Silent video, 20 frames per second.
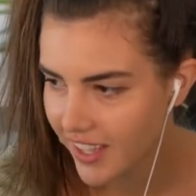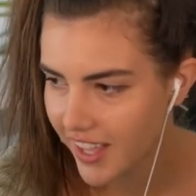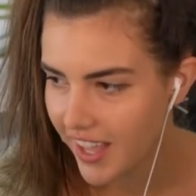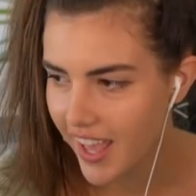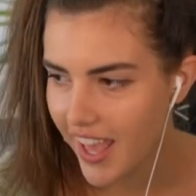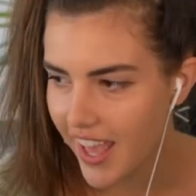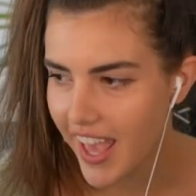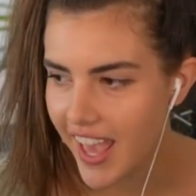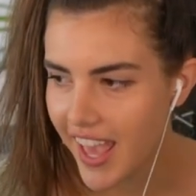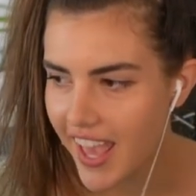
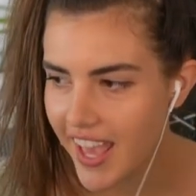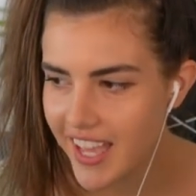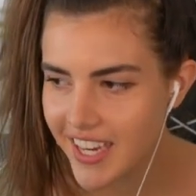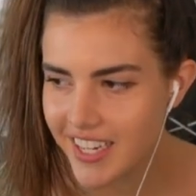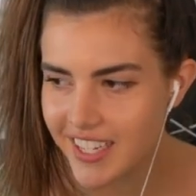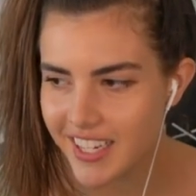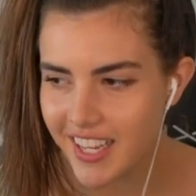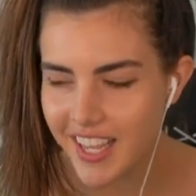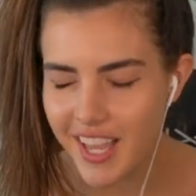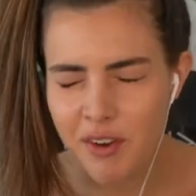And
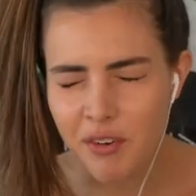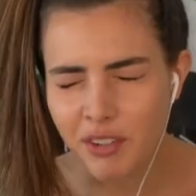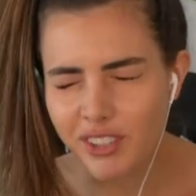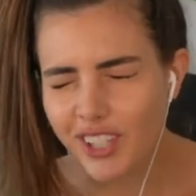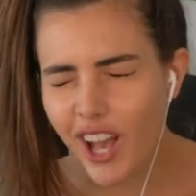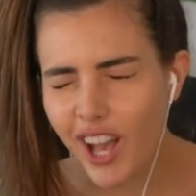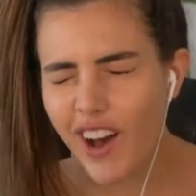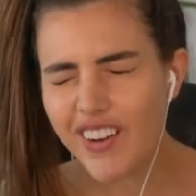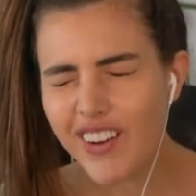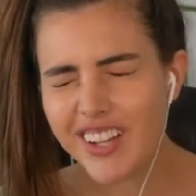it was
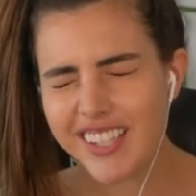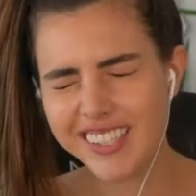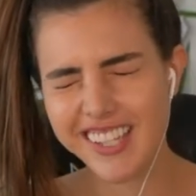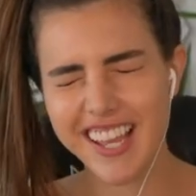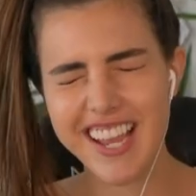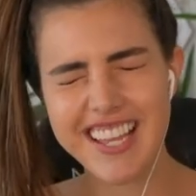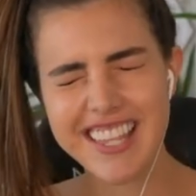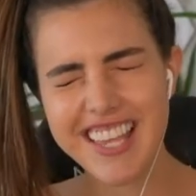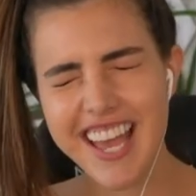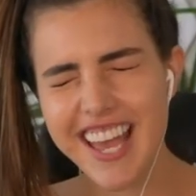always
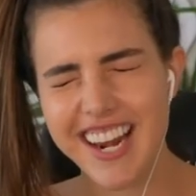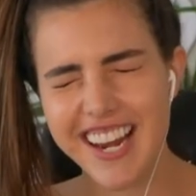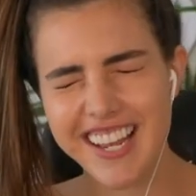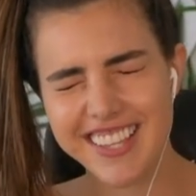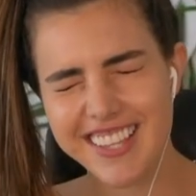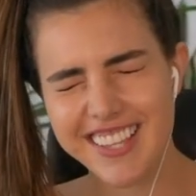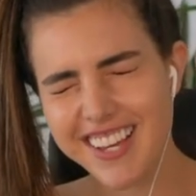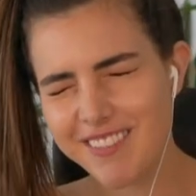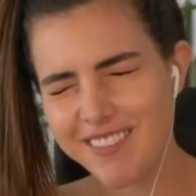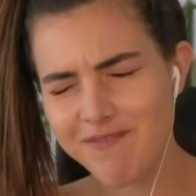like that. And I
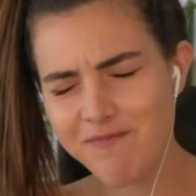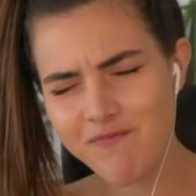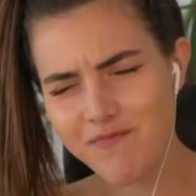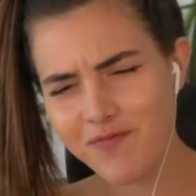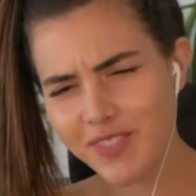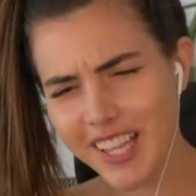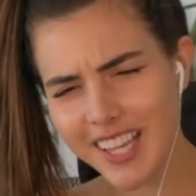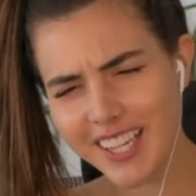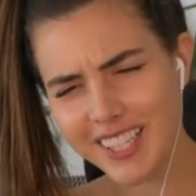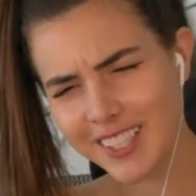thought, mm,
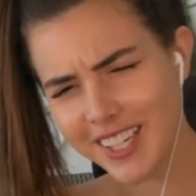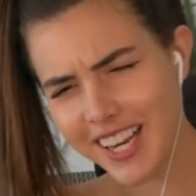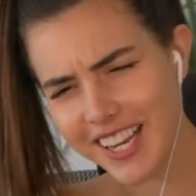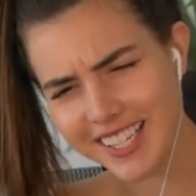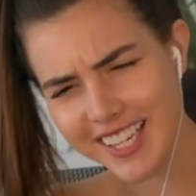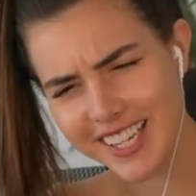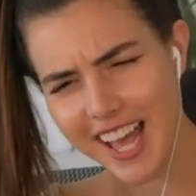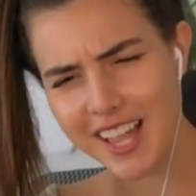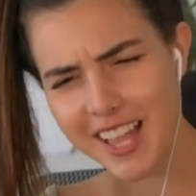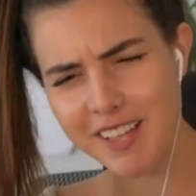like, should I
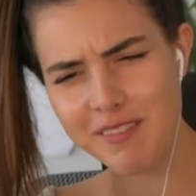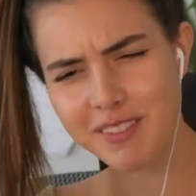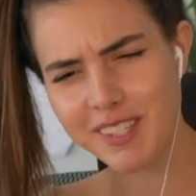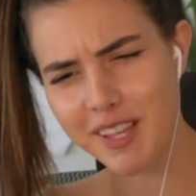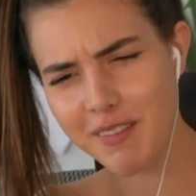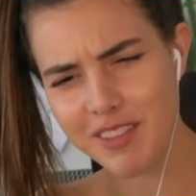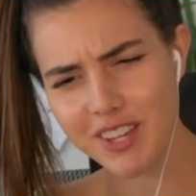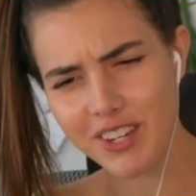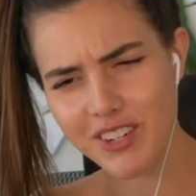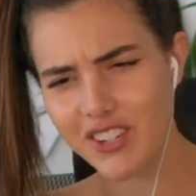tell him
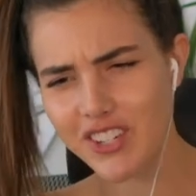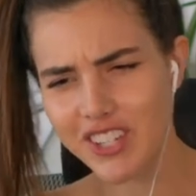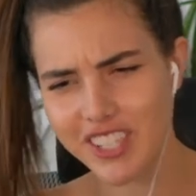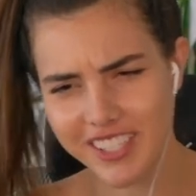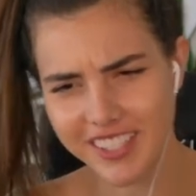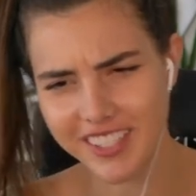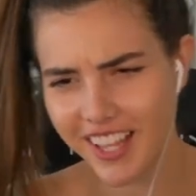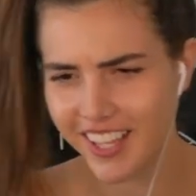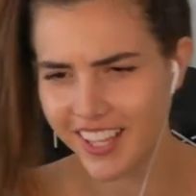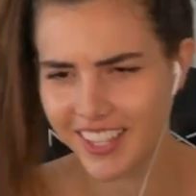something or just
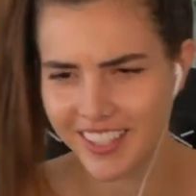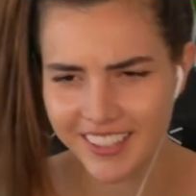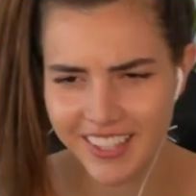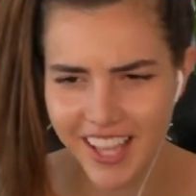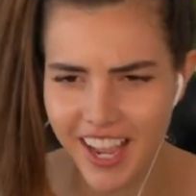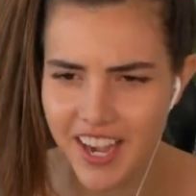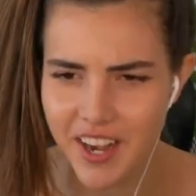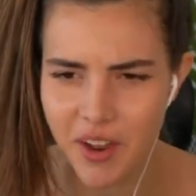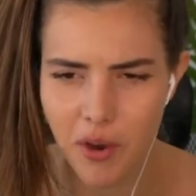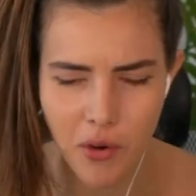like
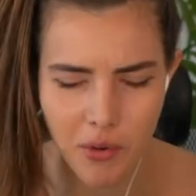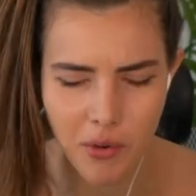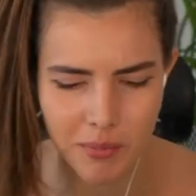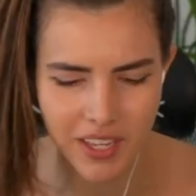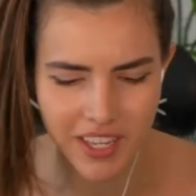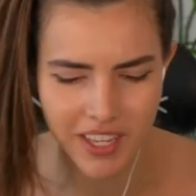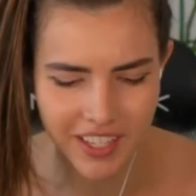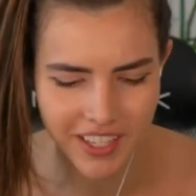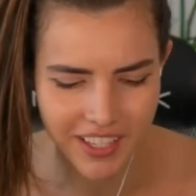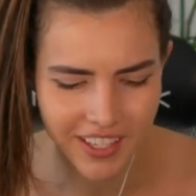let
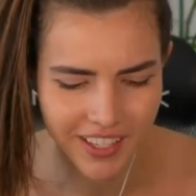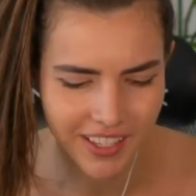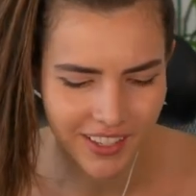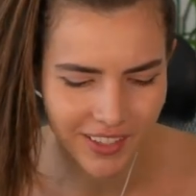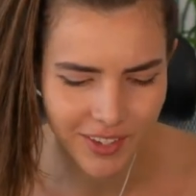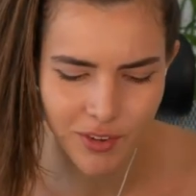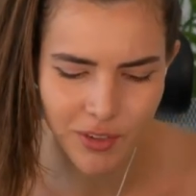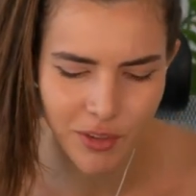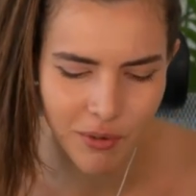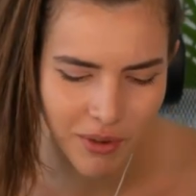homie
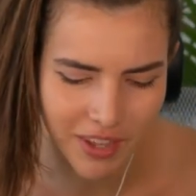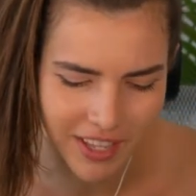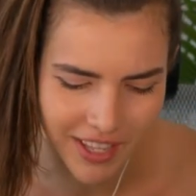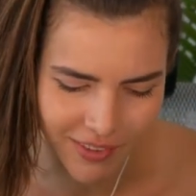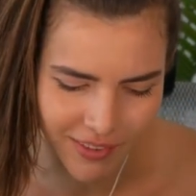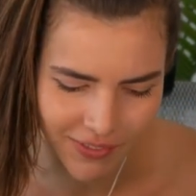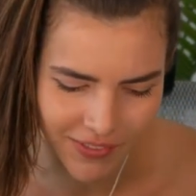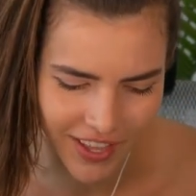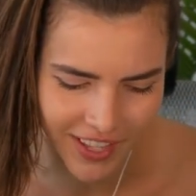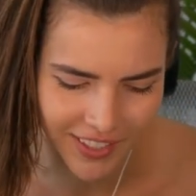do the winky
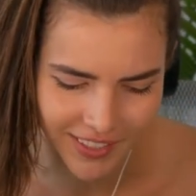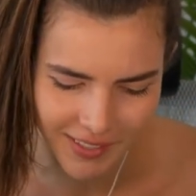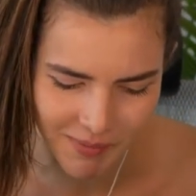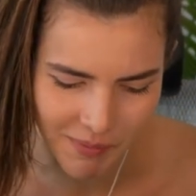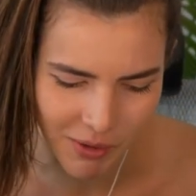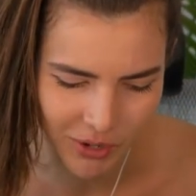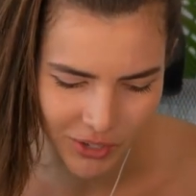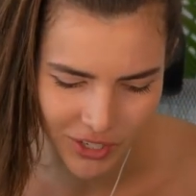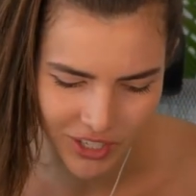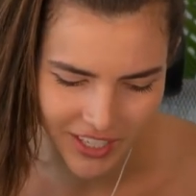face
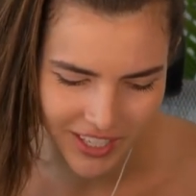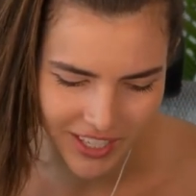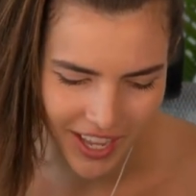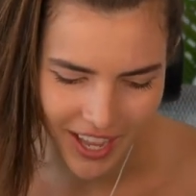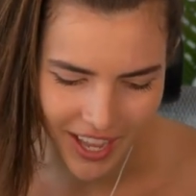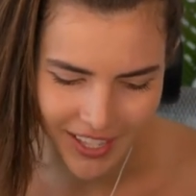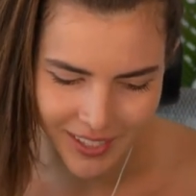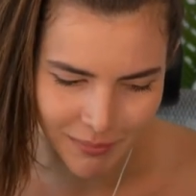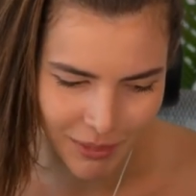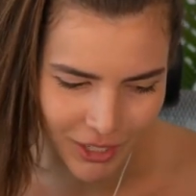emoji
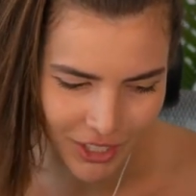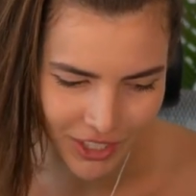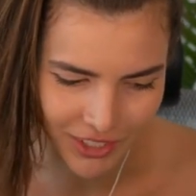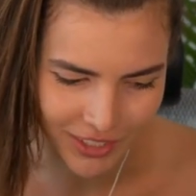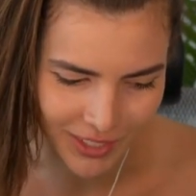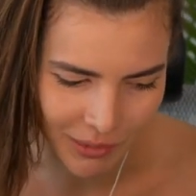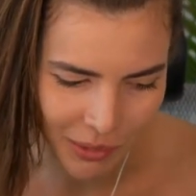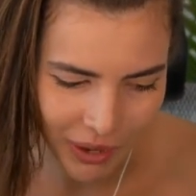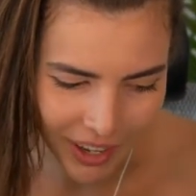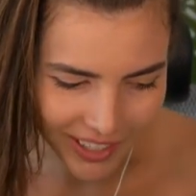as much as he
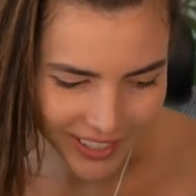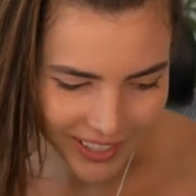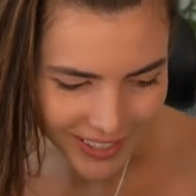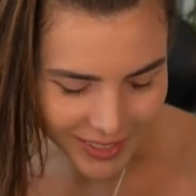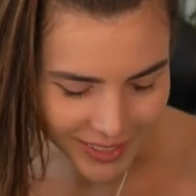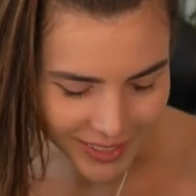wants?